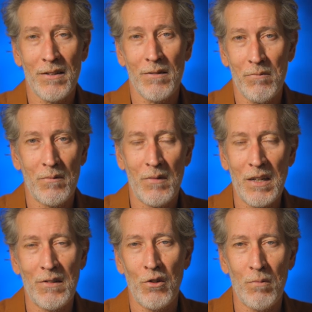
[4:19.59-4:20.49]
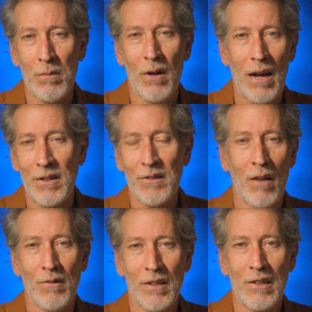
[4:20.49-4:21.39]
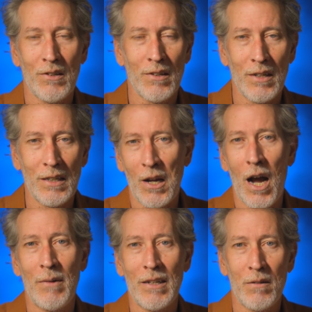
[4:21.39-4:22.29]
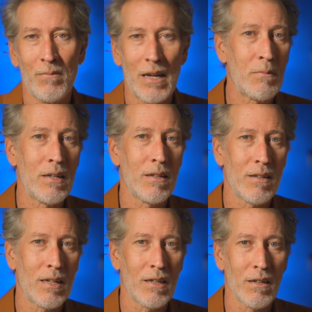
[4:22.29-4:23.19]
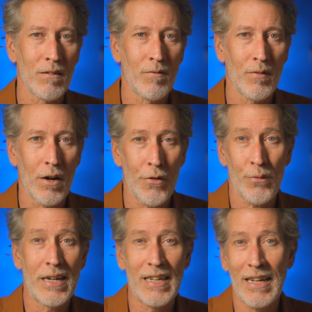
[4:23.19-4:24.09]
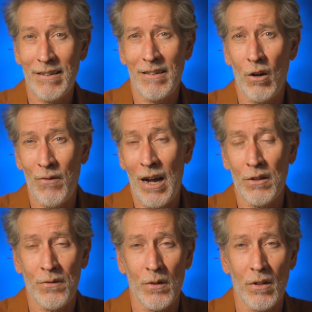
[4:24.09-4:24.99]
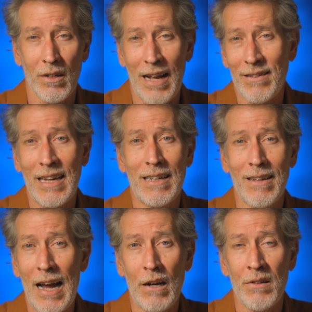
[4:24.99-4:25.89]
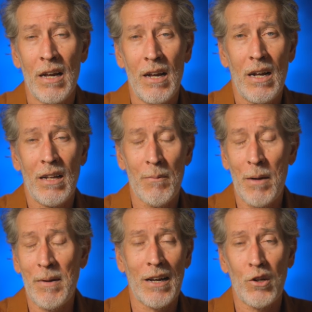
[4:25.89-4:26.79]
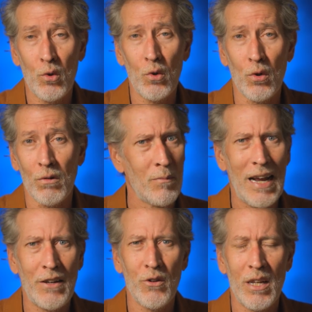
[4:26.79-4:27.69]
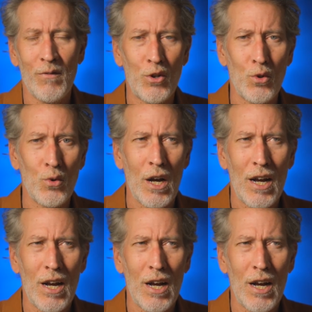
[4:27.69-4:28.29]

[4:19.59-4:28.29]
these two people having these conversation in the comments, it made me think of 3D STL files for Cascade tiles. That might be kind of cool. Man, you could even do